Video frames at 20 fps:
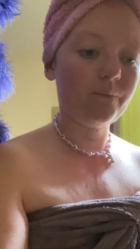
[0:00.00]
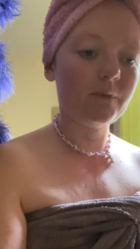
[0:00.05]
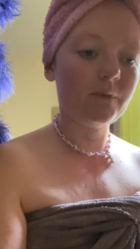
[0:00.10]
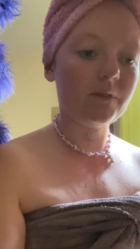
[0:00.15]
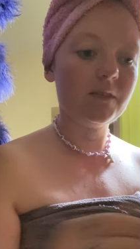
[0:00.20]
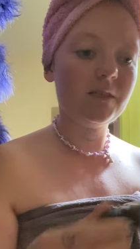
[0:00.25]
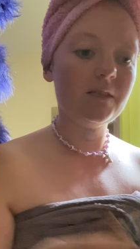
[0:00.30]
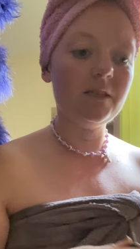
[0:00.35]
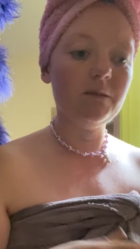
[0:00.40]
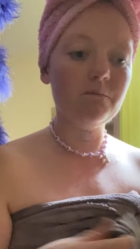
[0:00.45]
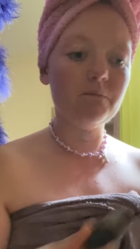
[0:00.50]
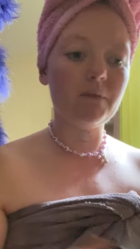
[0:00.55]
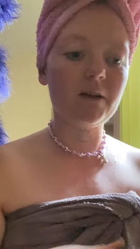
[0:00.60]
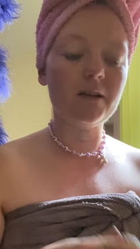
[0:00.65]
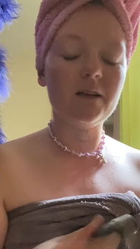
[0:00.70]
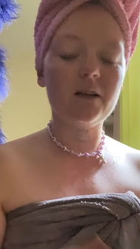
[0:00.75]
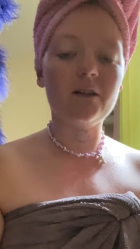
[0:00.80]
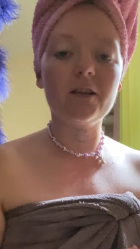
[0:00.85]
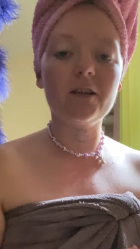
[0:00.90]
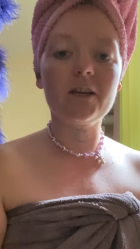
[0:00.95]
Steam
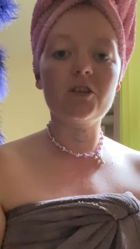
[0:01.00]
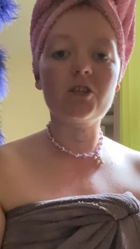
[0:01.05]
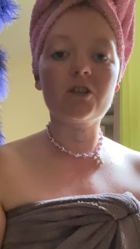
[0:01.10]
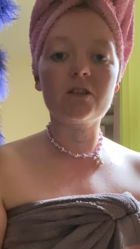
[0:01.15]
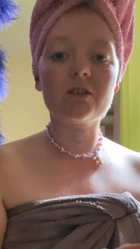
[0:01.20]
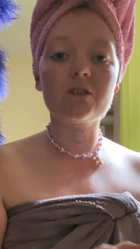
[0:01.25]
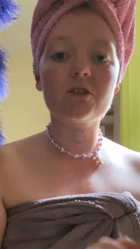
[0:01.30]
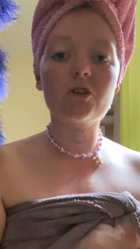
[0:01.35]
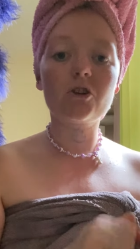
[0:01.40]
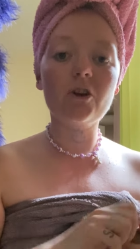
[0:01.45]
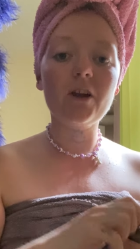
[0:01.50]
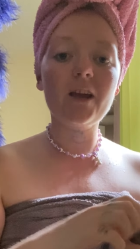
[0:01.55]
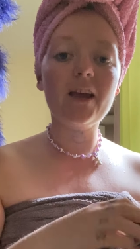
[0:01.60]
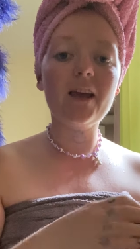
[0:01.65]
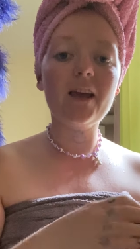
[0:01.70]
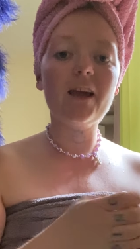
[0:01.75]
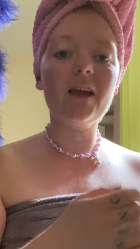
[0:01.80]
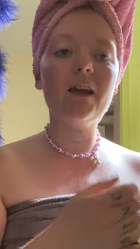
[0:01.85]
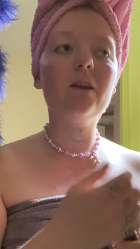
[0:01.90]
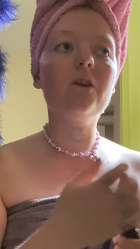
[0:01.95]
inhalation is
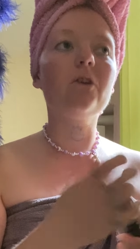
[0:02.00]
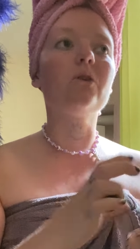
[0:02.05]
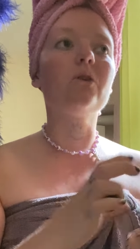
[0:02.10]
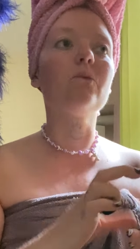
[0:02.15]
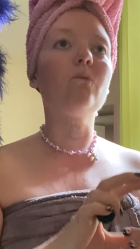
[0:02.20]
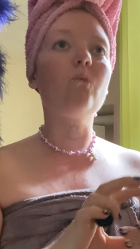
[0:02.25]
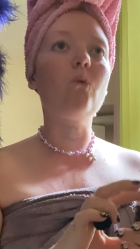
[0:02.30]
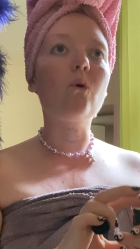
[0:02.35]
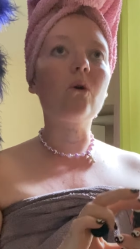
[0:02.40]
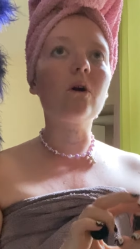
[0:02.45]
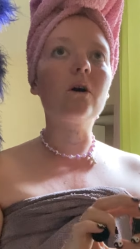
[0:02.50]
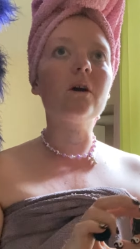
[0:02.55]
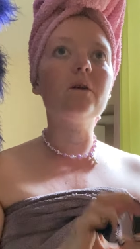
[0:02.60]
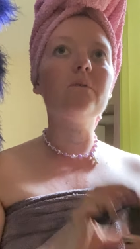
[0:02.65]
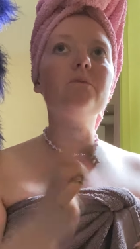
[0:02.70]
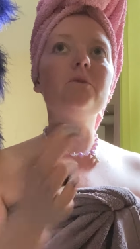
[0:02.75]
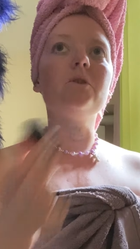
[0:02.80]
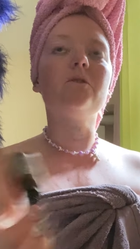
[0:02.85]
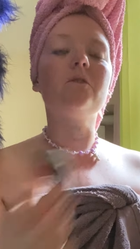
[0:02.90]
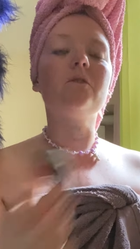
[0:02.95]
great, you're
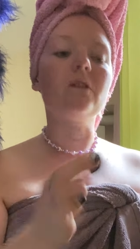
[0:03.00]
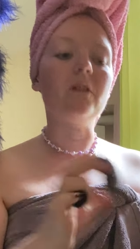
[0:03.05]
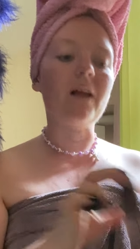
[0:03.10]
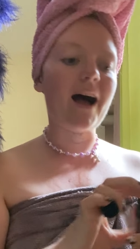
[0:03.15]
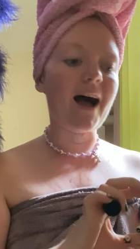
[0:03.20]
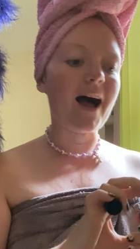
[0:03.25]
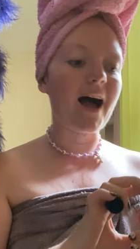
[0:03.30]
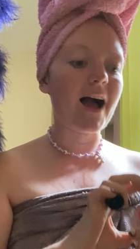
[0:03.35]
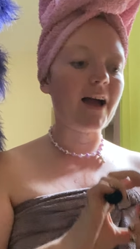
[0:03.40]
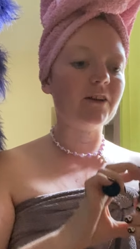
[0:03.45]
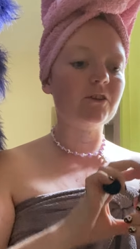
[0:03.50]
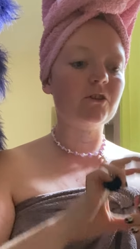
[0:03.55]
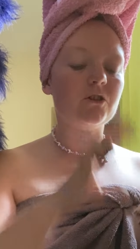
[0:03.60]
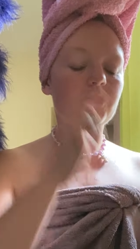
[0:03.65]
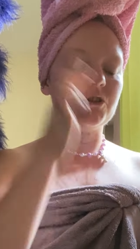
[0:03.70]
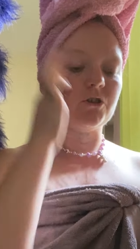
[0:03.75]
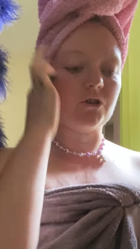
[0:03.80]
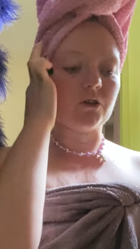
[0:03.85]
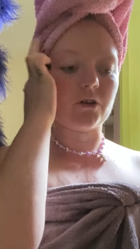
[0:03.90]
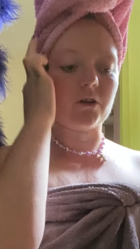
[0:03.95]
warm, you're
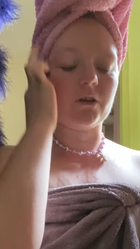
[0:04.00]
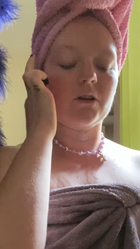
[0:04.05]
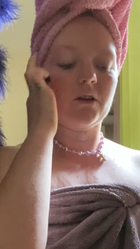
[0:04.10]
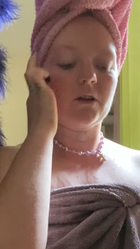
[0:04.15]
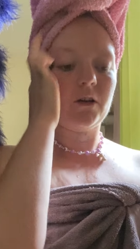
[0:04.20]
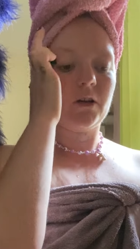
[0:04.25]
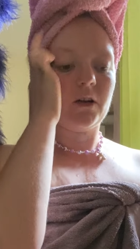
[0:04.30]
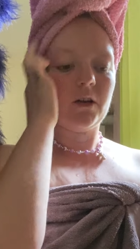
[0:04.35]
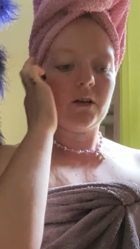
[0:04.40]
relaxed, you're